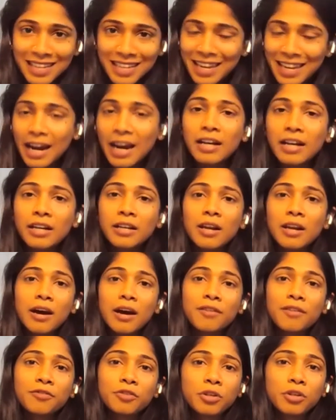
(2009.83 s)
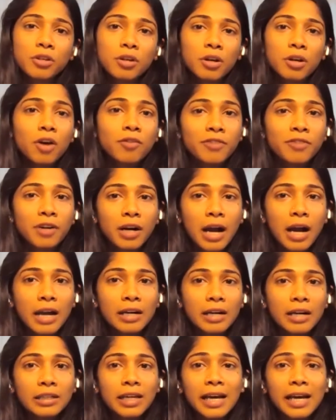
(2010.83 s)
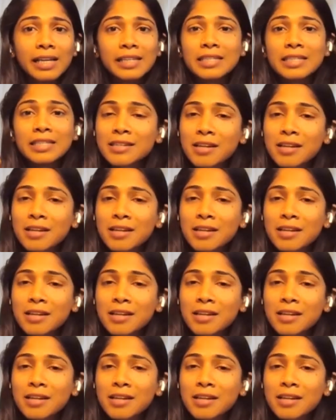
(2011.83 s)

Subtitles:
cared enough to turn off our garden lights,